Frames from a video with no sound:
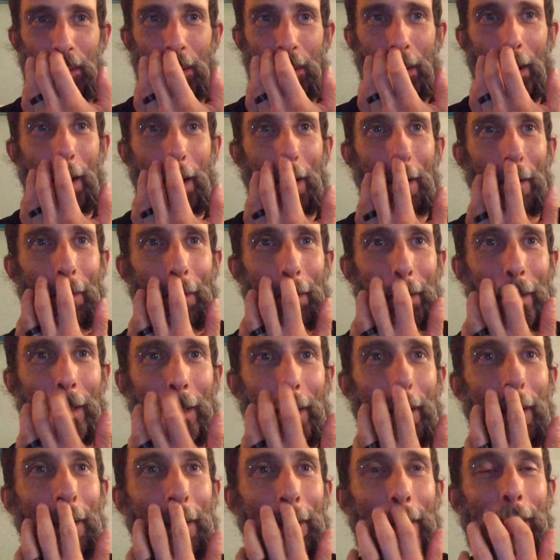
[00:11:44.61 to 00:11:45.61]

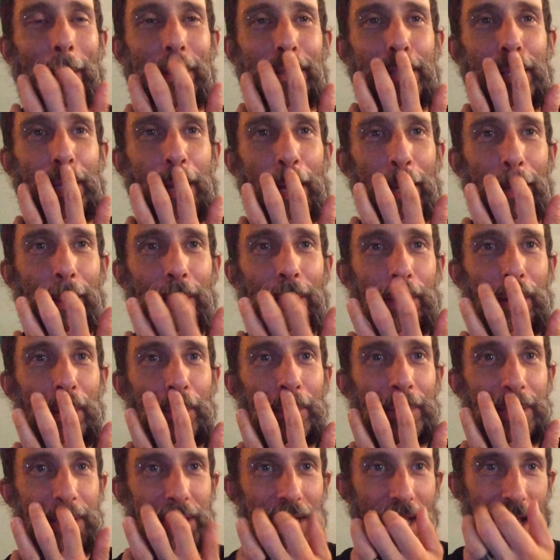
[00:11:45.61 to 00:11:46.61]
because of that
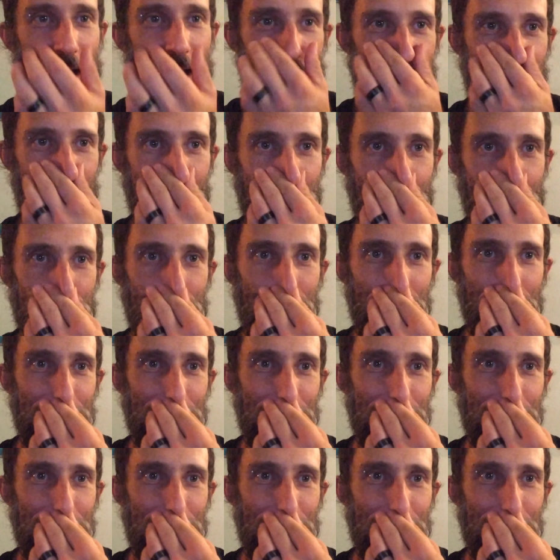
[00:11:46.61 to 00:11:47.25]
dream she had?